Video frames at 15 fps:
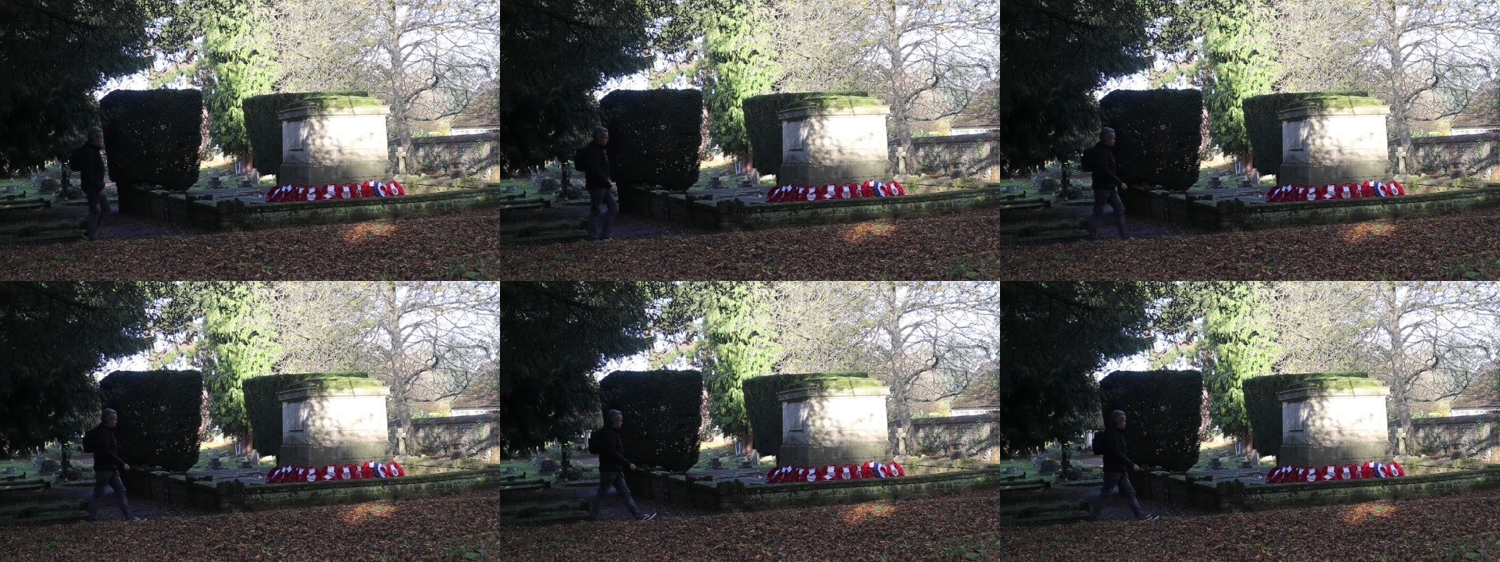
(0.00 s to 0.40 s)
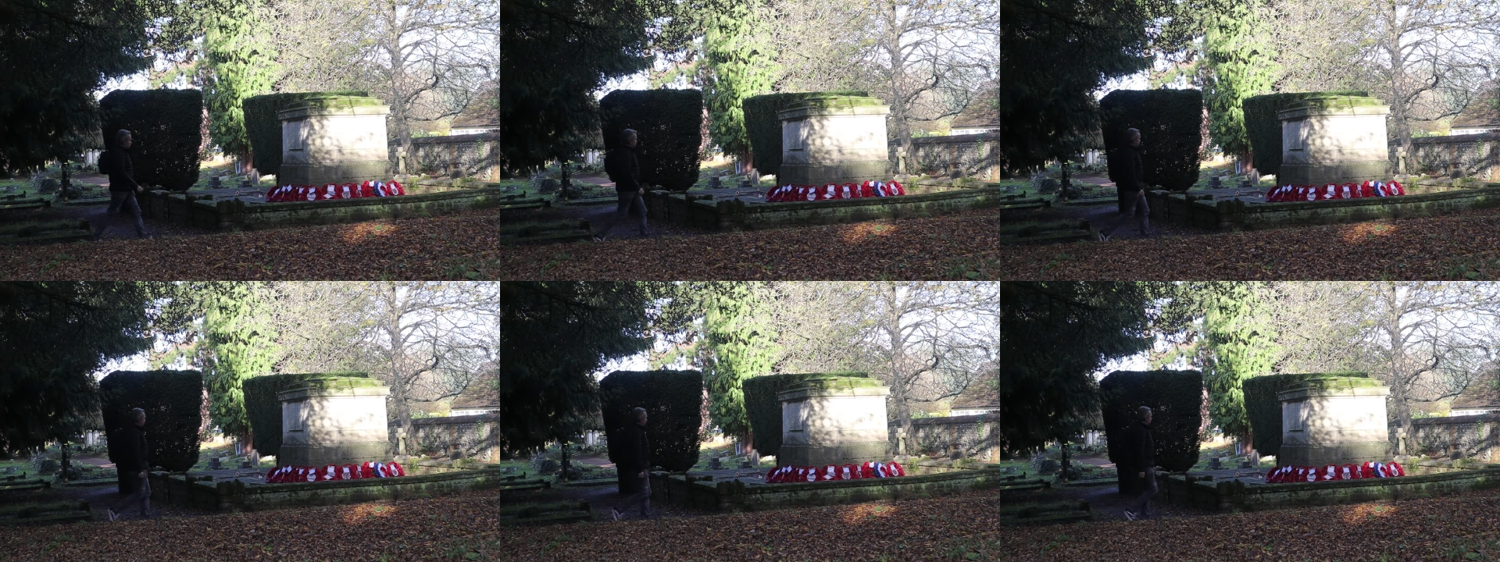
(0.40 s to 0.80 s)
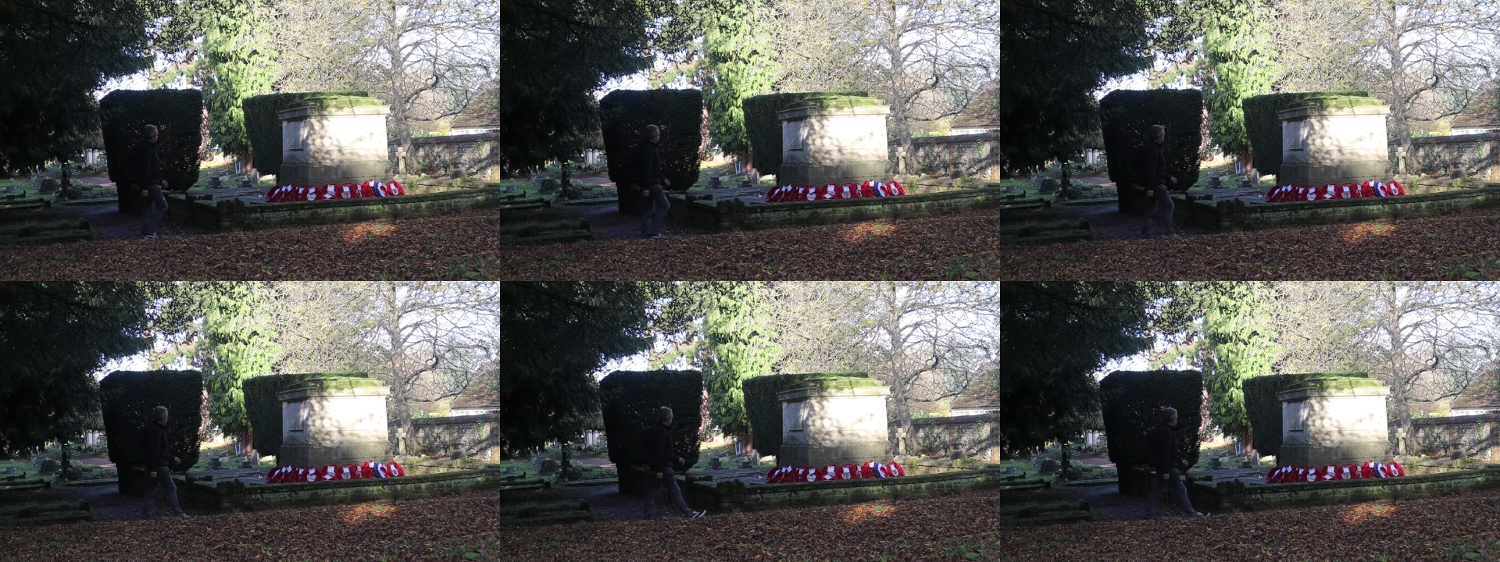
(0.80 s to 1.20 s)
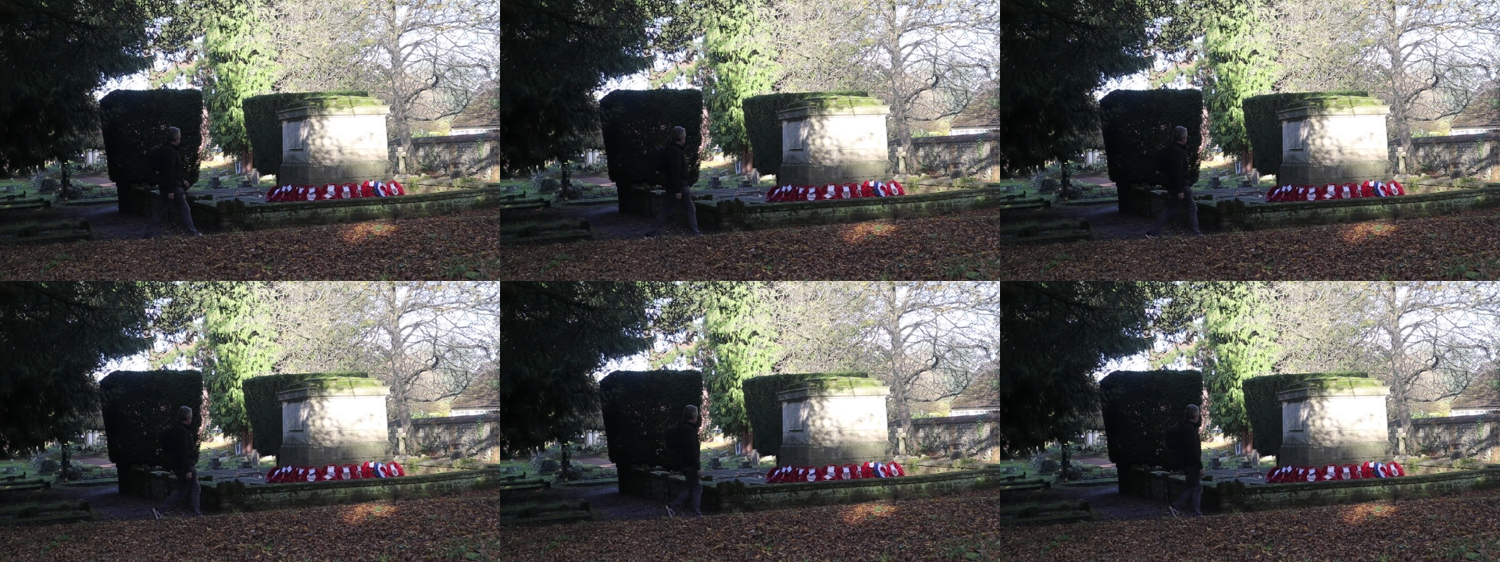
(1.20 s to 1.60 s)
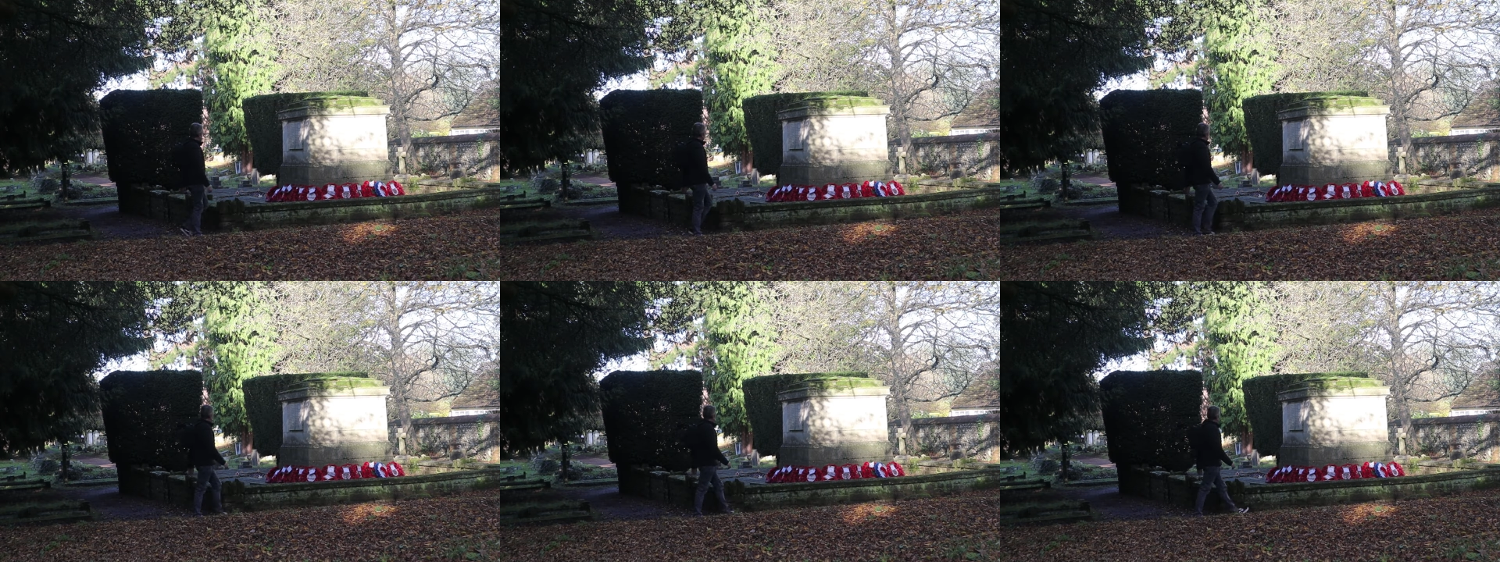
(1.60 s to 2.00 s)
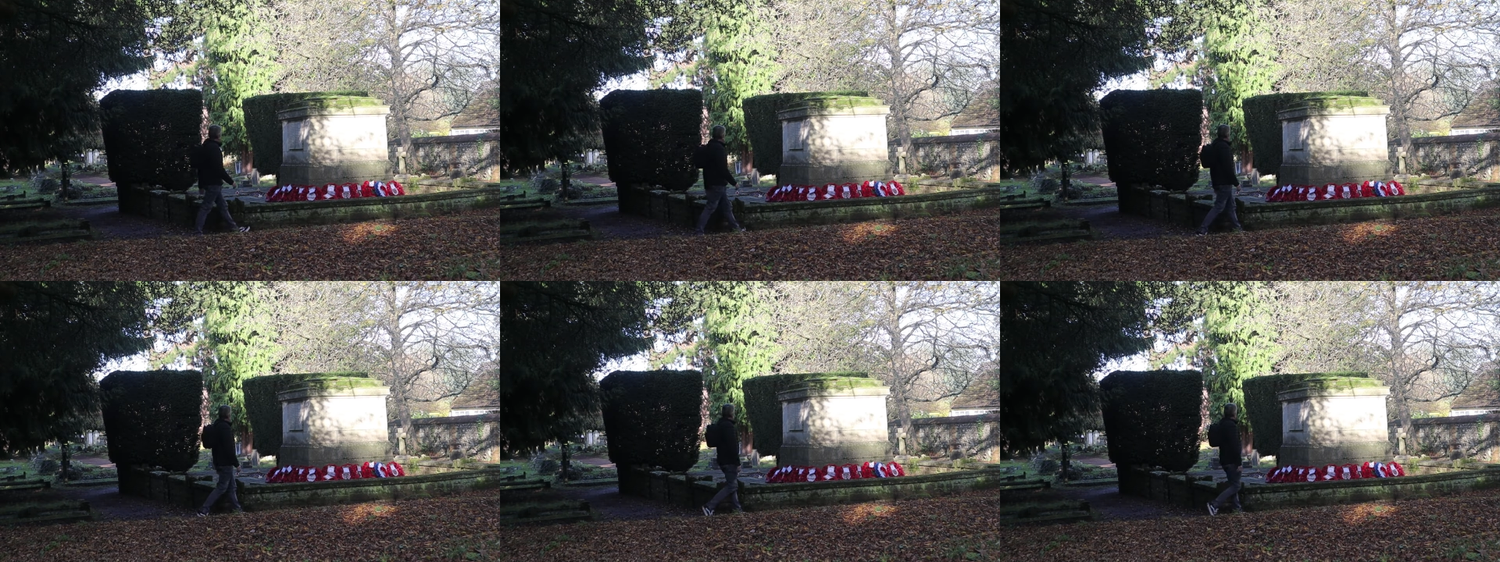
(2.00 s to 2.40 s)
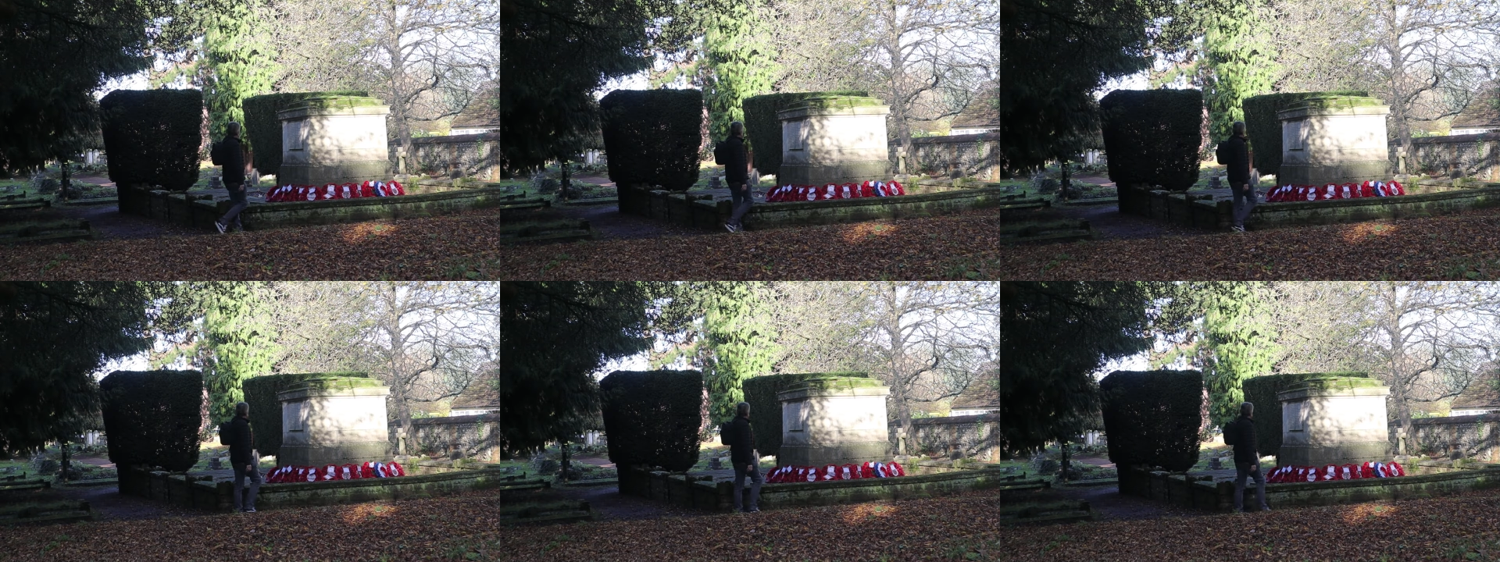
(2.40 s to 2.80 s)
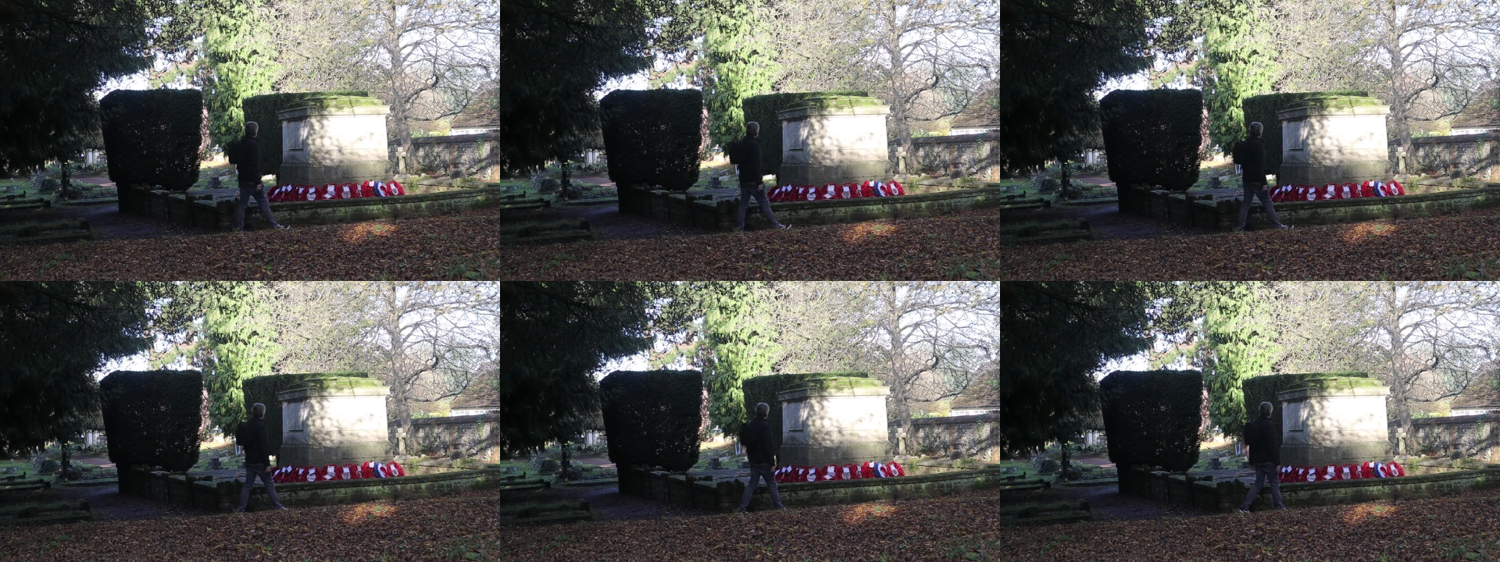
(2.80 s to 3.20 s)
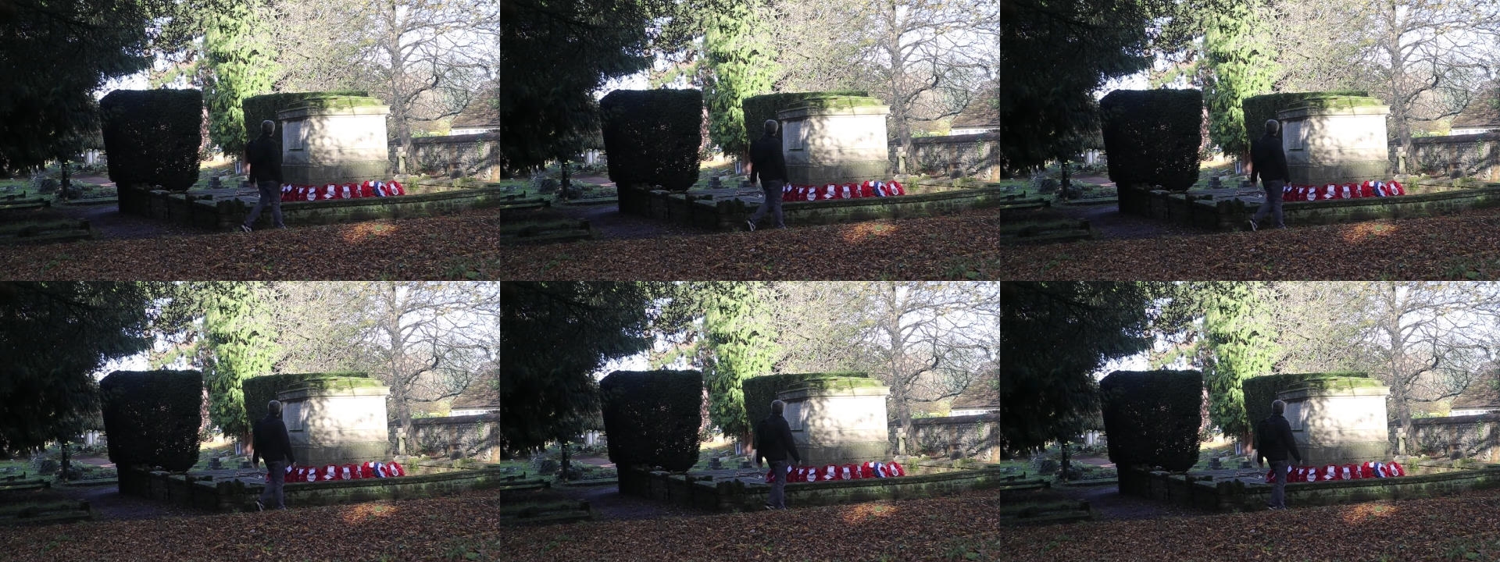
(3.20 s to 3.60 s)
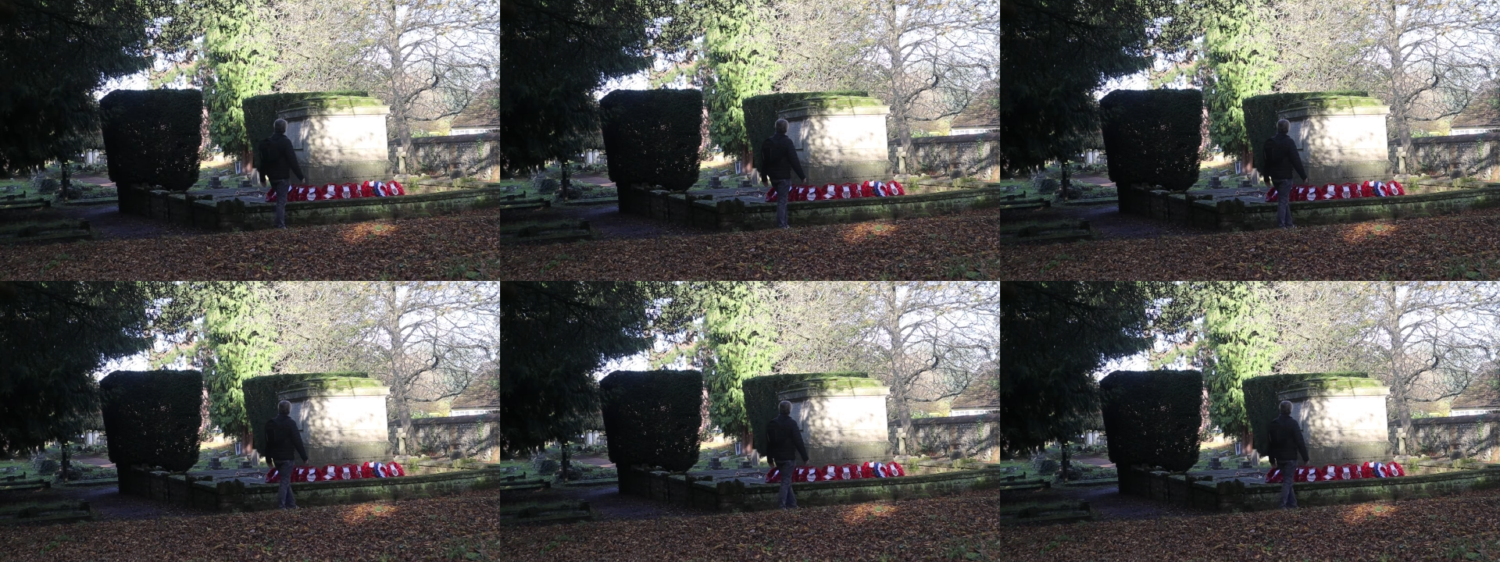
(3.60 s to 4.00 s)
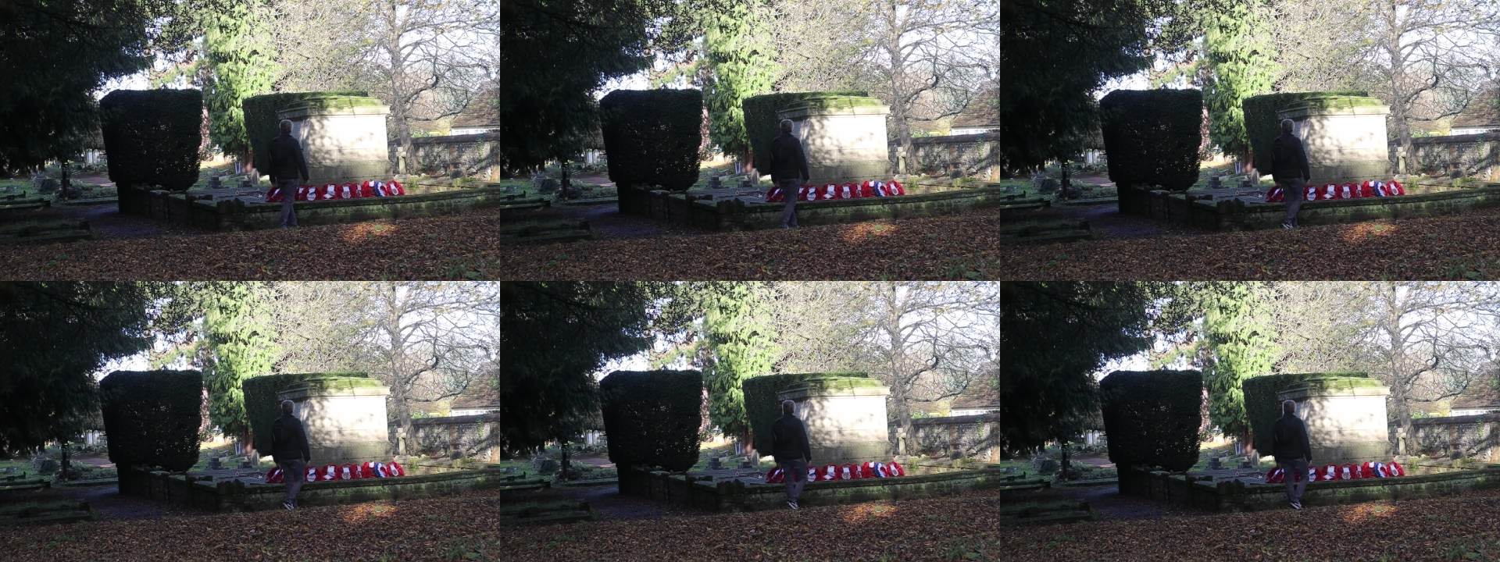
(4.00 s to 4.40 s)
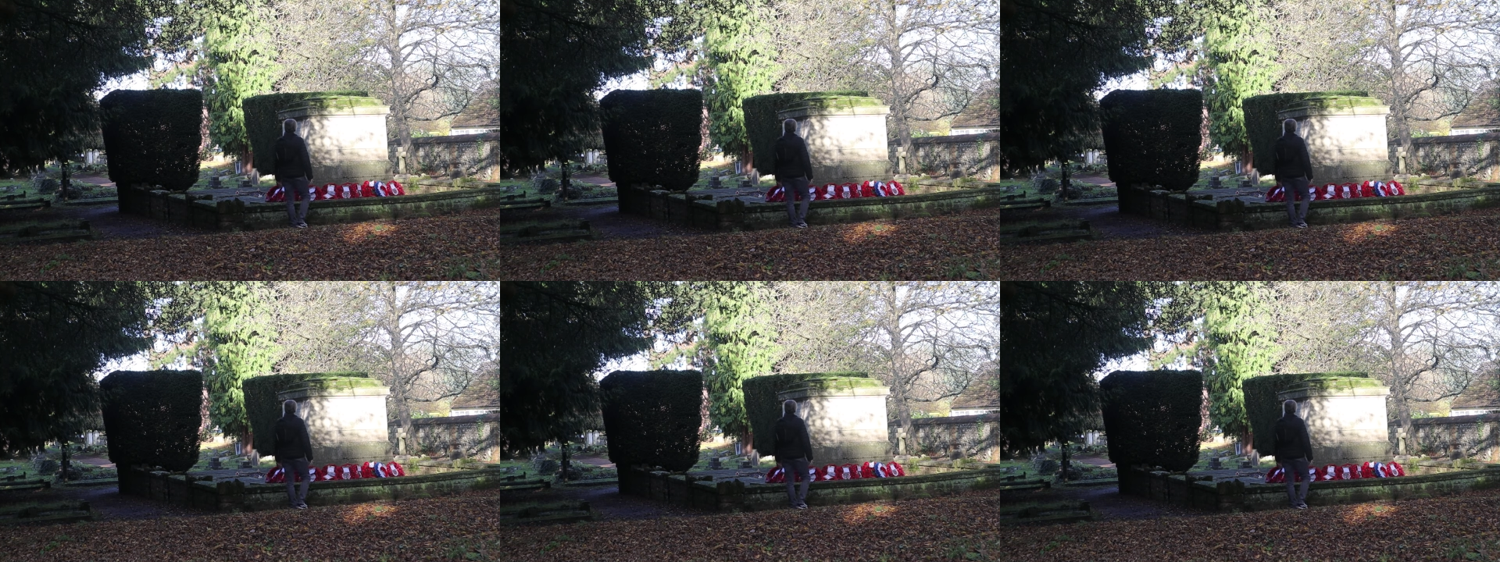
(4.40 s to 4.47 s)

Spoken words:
Nobody's mouth can be seen.